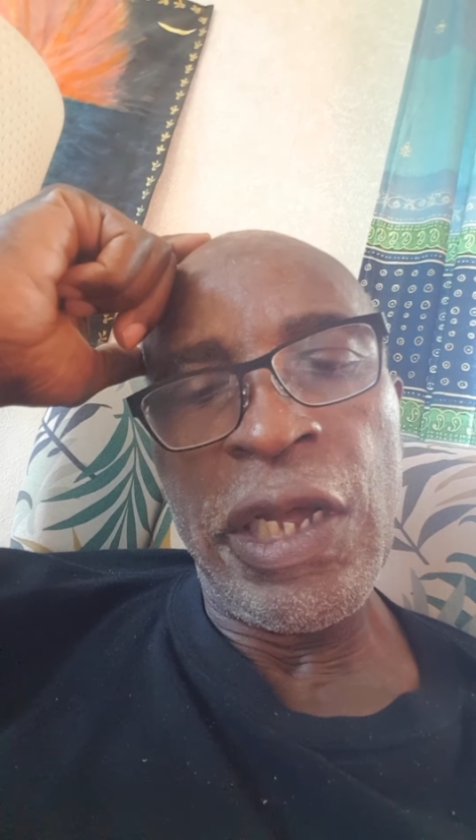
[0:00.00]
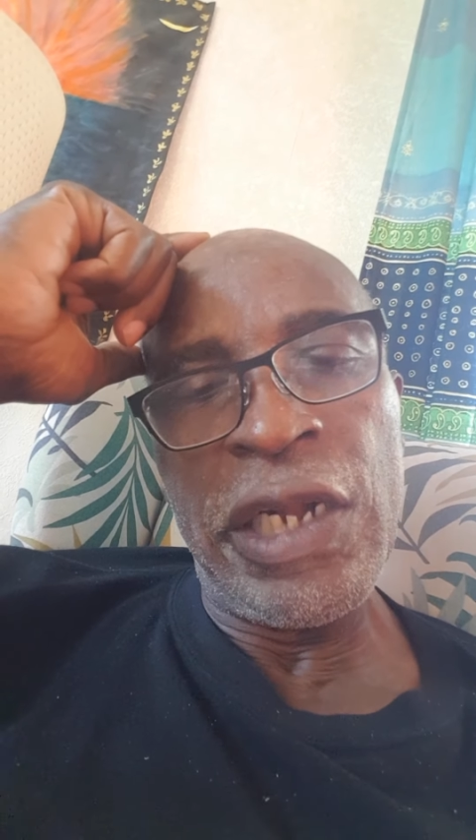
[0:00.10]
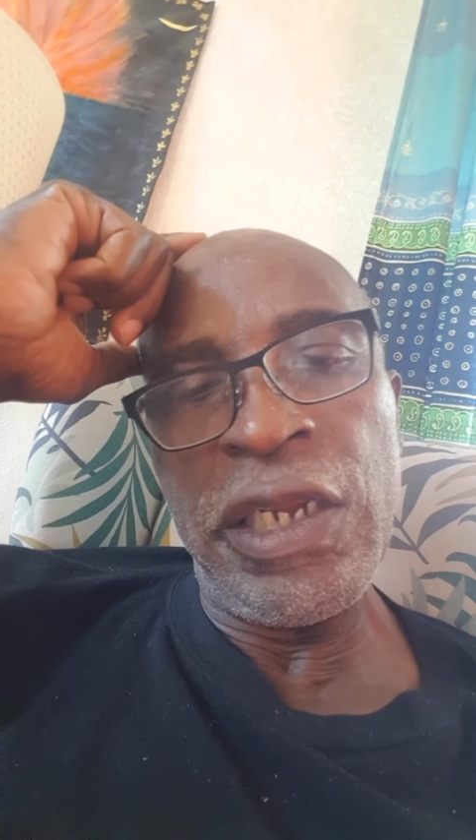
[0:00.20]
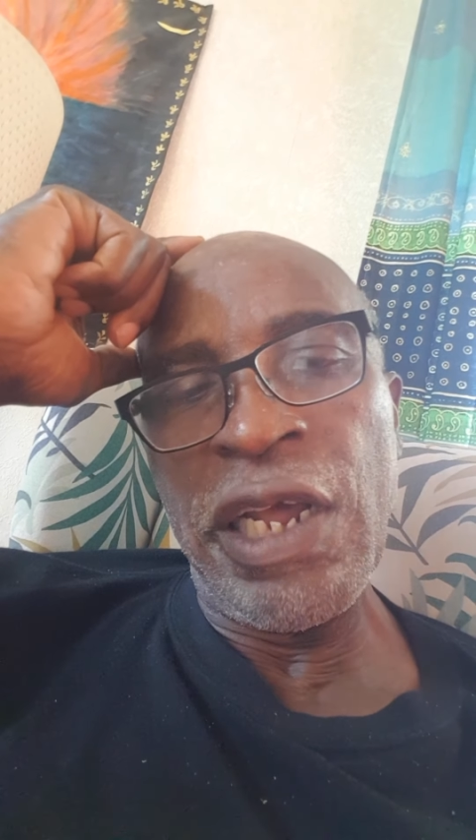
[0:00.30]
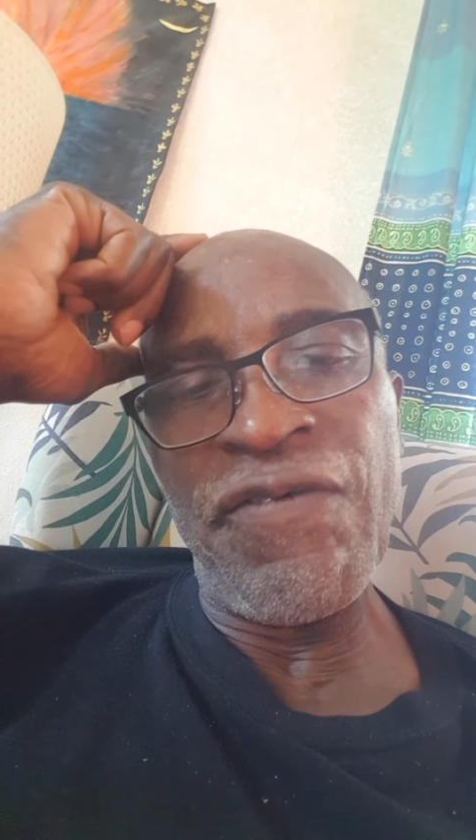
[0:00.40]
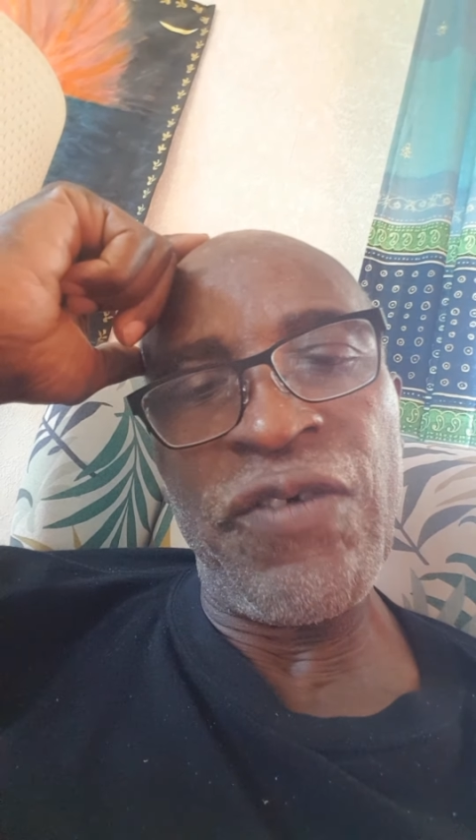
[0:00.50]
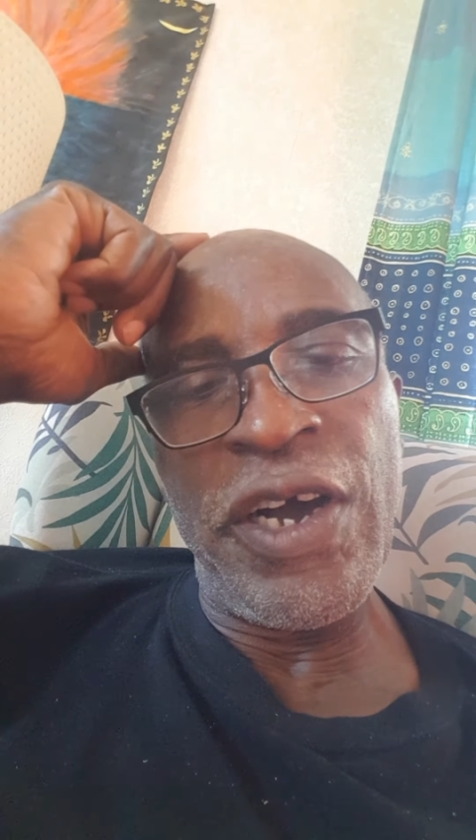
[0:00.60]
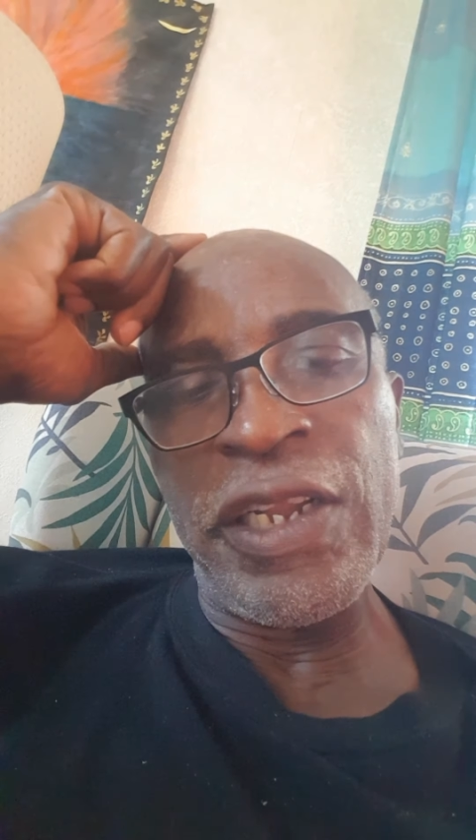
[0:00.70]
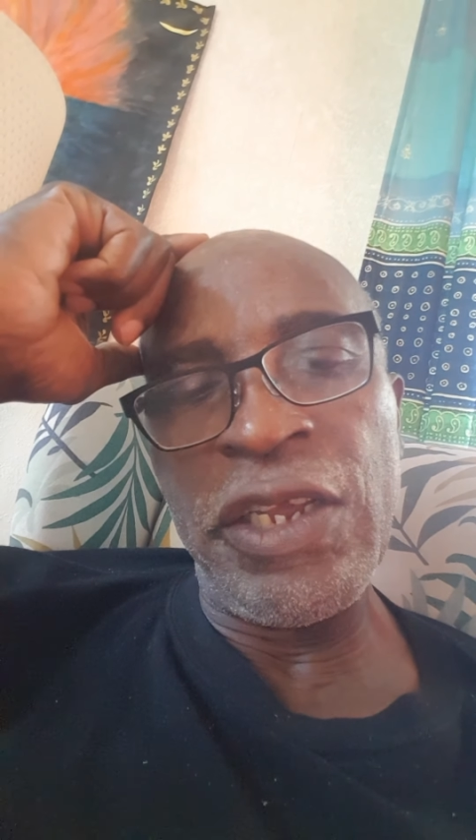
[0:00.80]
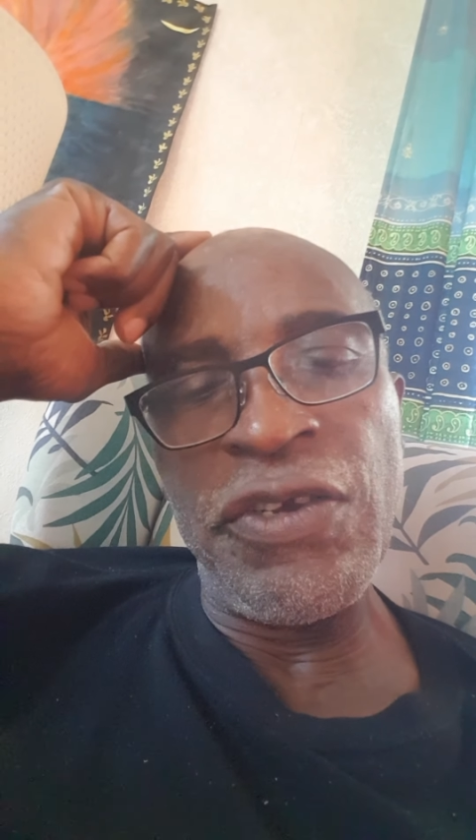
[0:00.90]
I did that
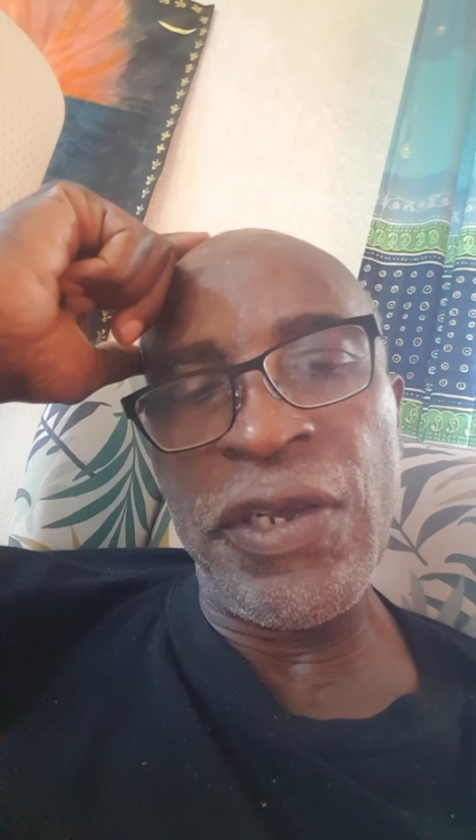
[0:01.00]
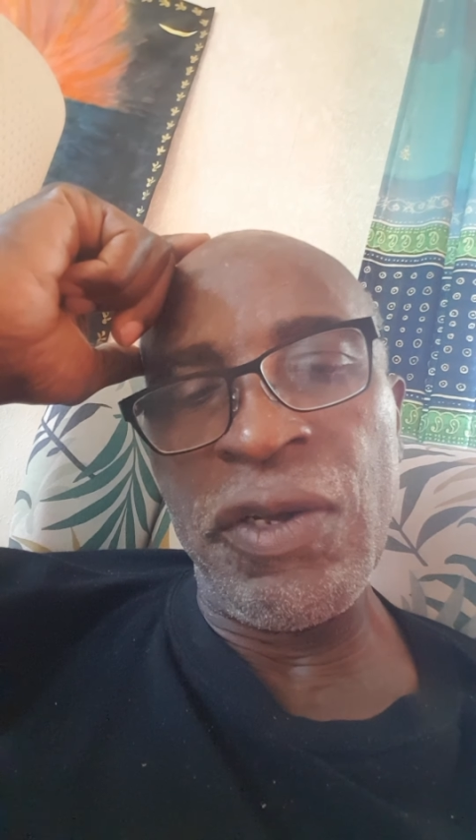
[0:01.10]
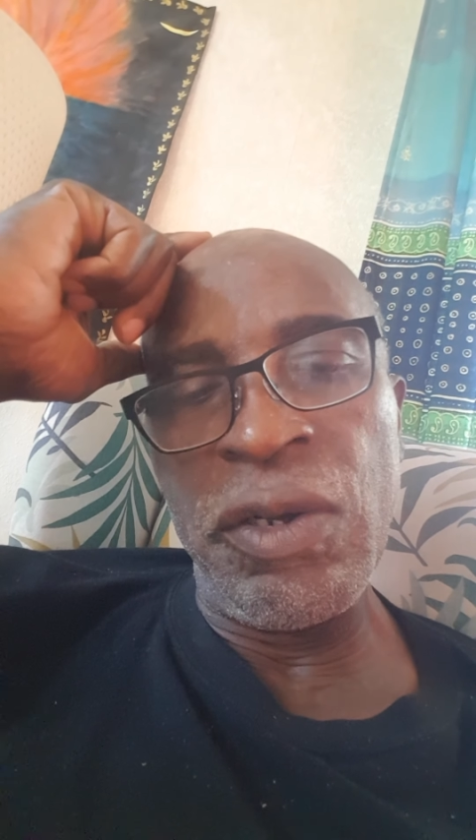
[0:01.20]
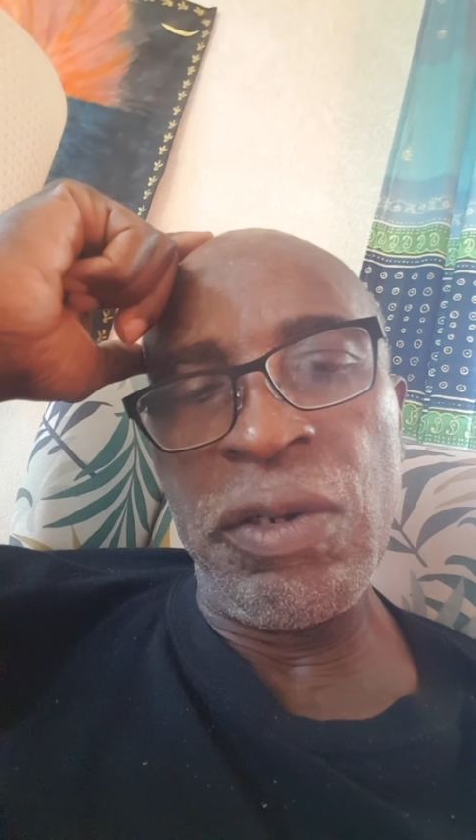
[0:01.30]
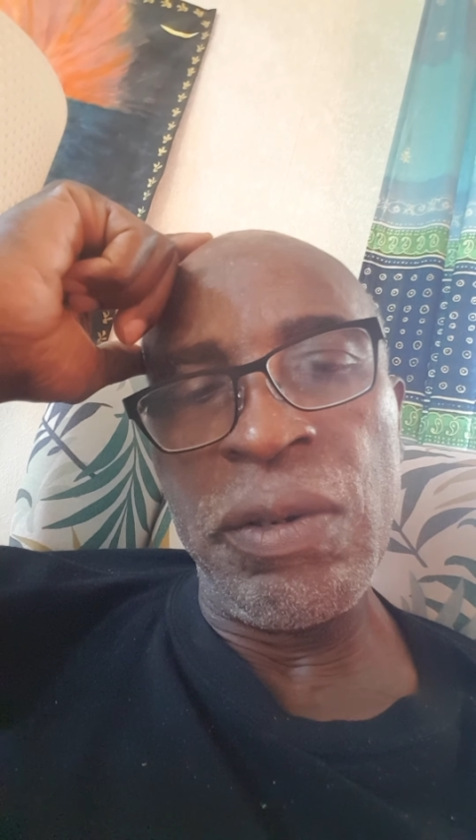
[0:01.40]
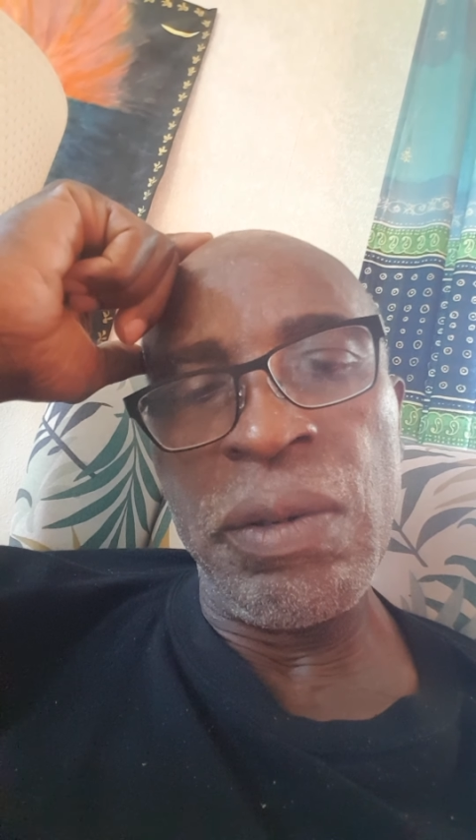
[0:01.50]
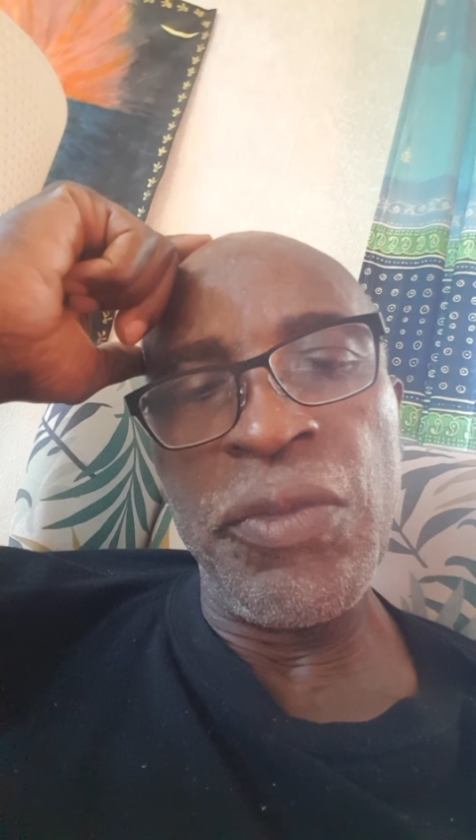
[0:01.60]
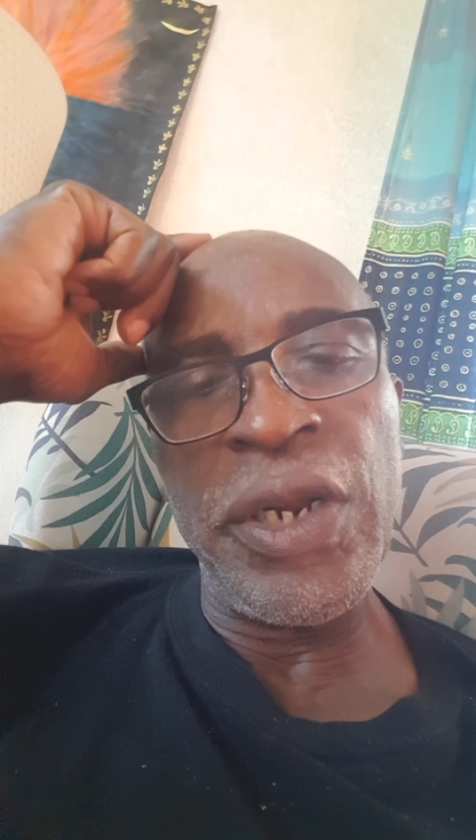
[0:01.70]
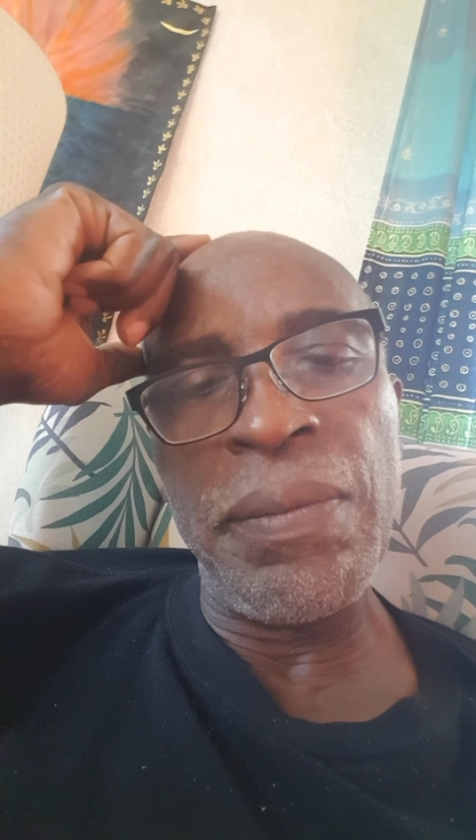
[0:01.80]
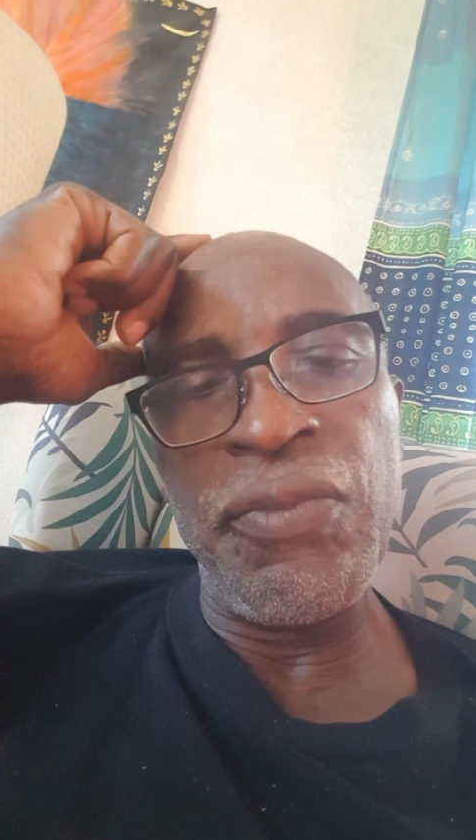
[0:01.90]
40 years ago,
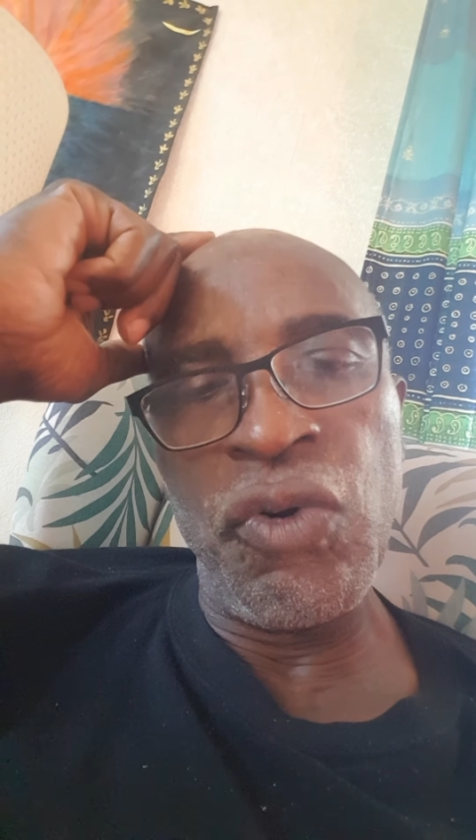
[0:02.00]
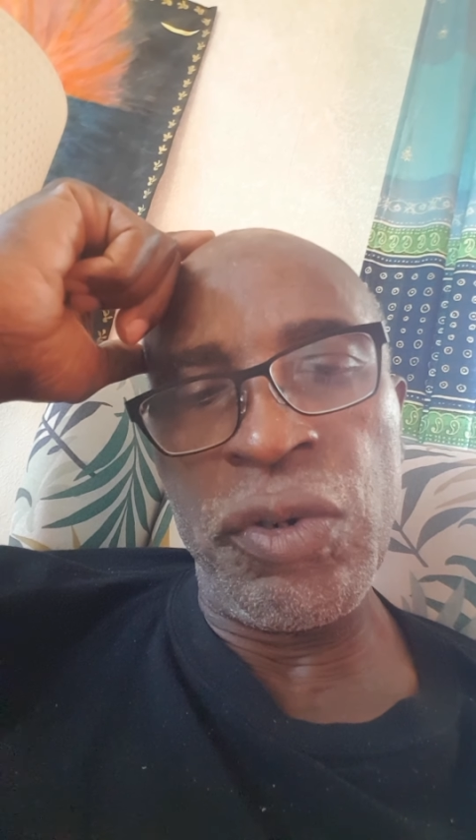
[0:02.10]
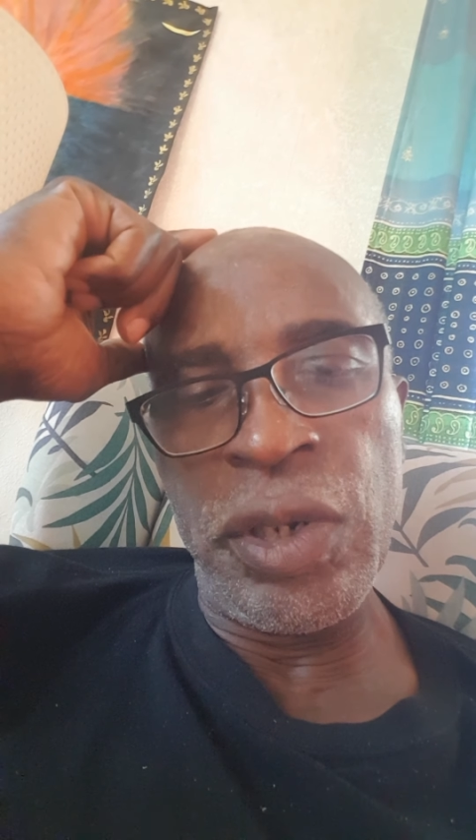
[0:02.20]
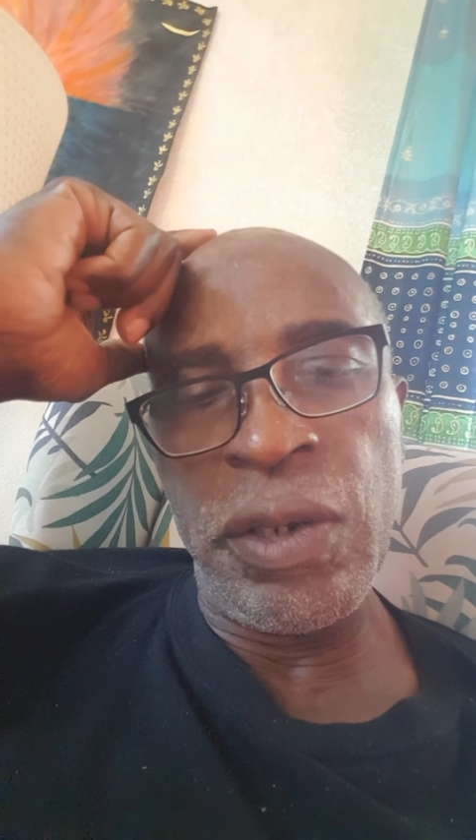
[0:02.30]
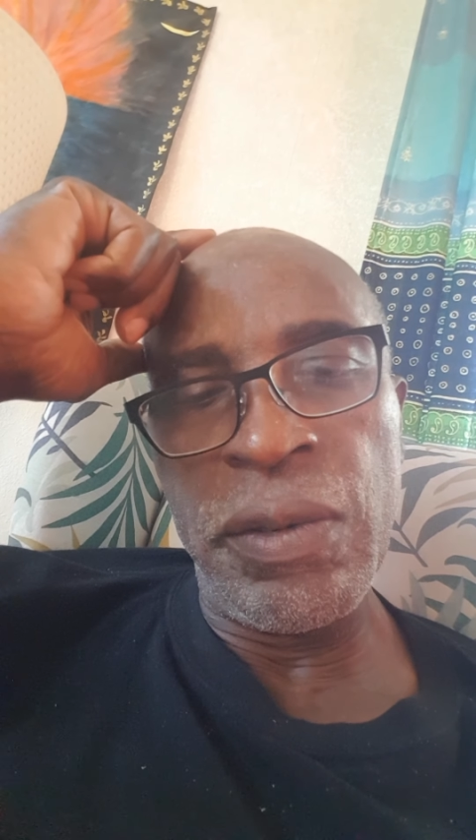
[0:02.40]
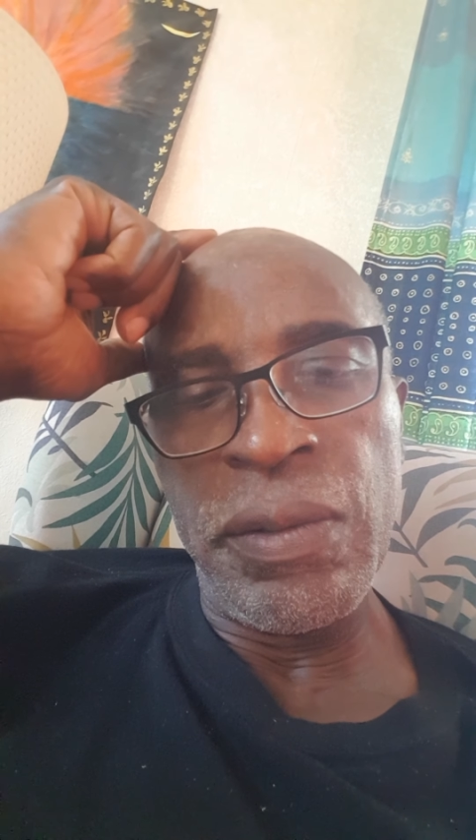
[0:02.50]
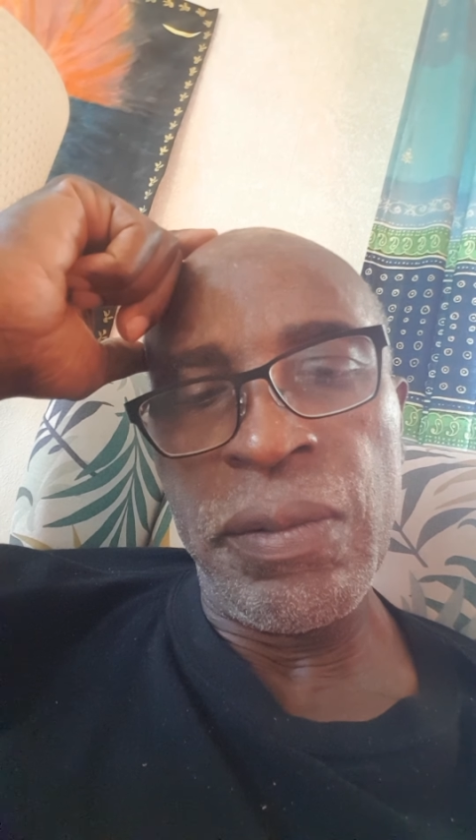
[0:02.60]
but I'm broke now.